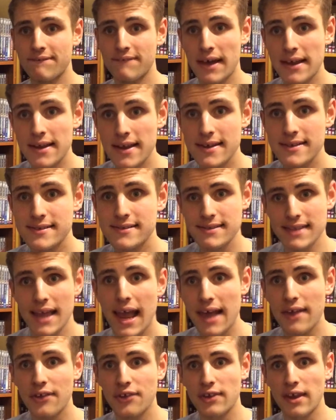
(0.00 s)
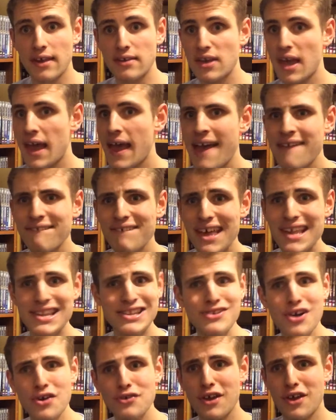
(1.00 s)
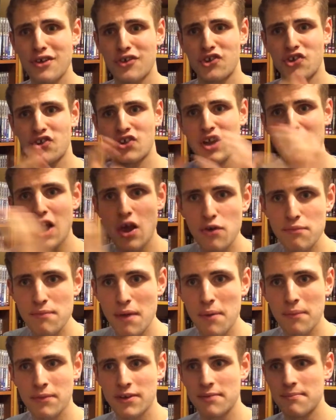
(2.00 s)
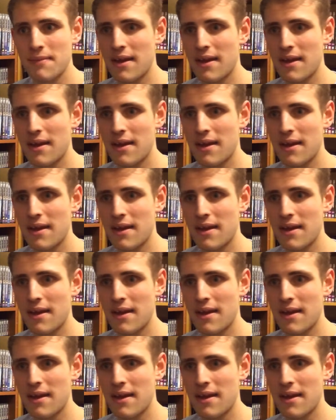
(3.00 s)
fantastic. There's not a slow moment to